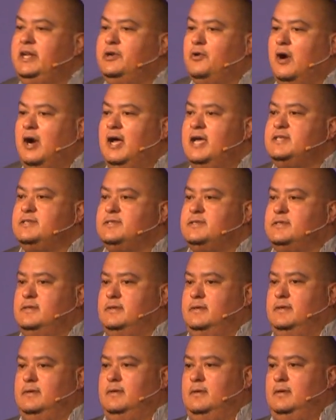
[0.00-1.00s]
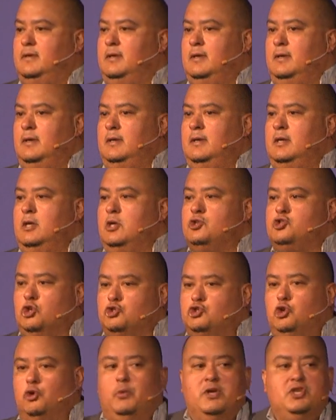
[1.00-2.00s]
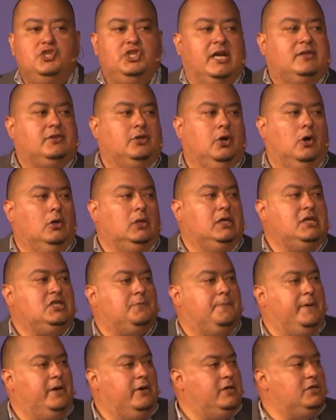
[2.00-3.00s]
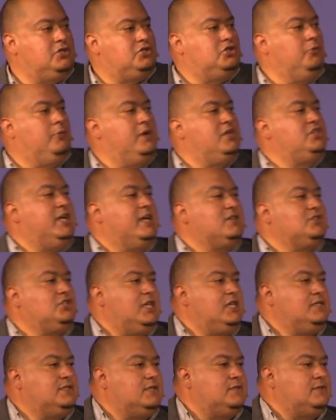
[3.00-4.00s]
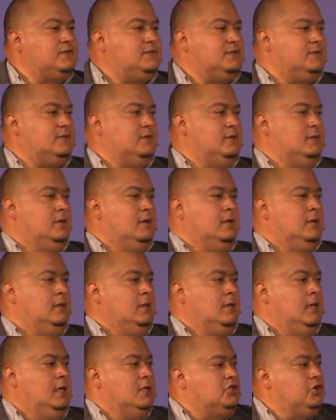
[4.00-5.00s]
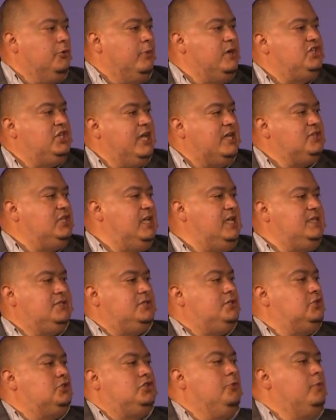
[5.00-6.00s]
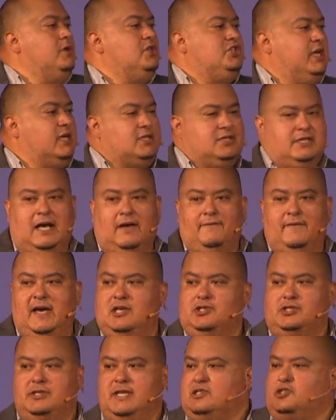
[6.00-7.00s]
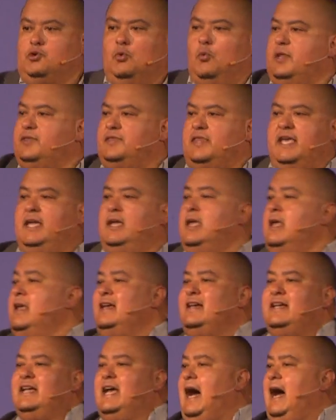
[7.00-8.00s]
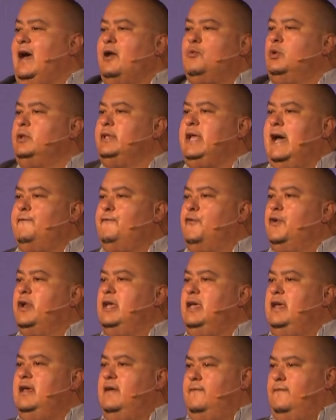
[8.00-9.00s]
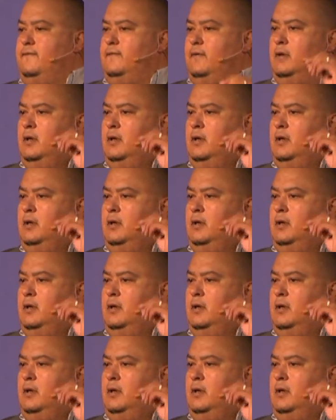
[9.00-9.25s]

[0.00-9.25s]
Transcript: Christ. So to reject the Holy Spirit is to reject Jesus. To reject Jesus is to reject salvation. That's the one thing God will not forgive.